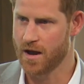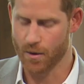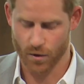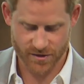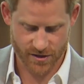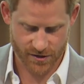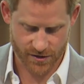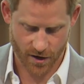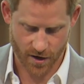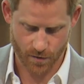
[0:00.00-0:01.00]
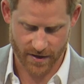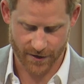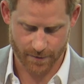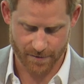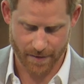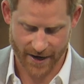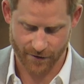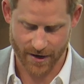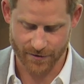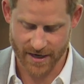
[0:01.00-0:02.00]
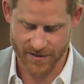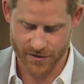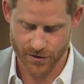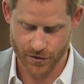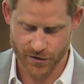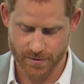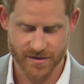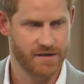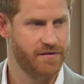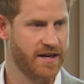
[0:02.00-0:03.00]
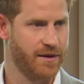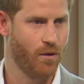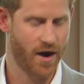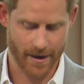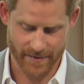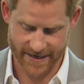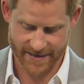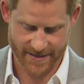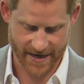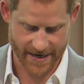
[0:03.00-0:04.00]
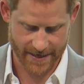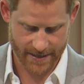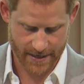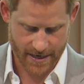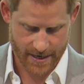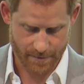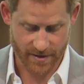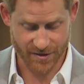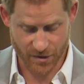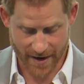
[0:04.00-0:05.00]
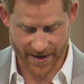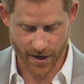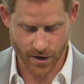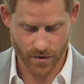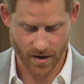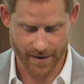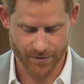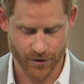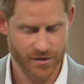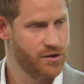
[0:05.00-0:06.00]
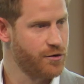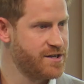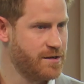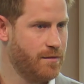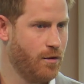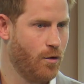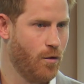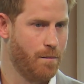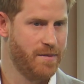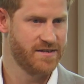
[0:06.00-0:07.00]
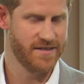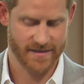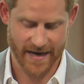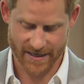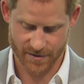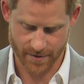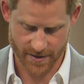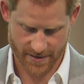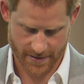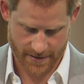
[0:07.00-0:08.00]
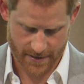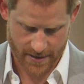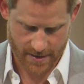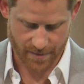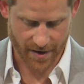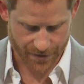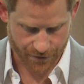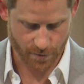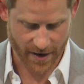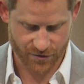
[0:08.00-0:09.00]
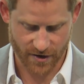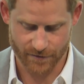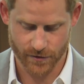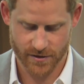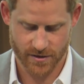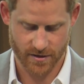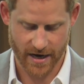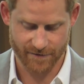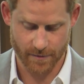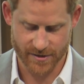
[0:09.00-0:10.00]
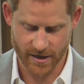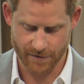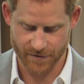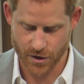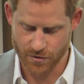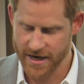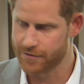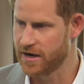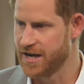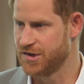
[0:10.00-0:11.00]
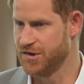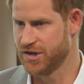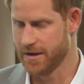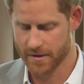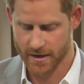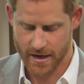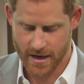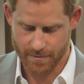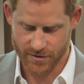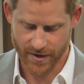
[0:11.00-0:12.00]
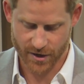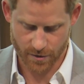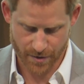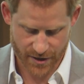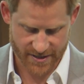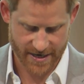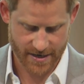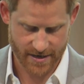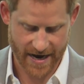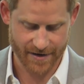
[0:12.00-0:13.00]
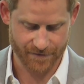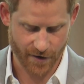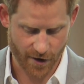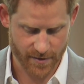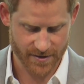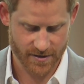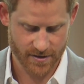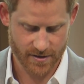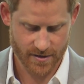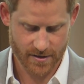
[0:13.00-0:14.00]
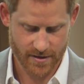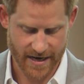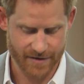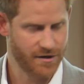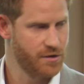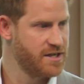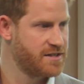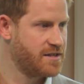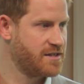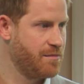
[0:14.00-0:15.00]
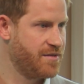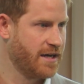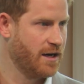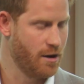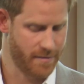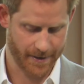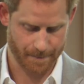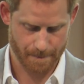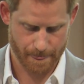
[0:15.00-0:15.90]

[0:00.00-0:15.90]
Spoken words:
I want to start with a little bit of background as to specifically why I'm here today. Because as you may know, I'm not a tourism or business expert. But through my travels, I have observed the unique relationship between community and environment, and have noticed something alarming.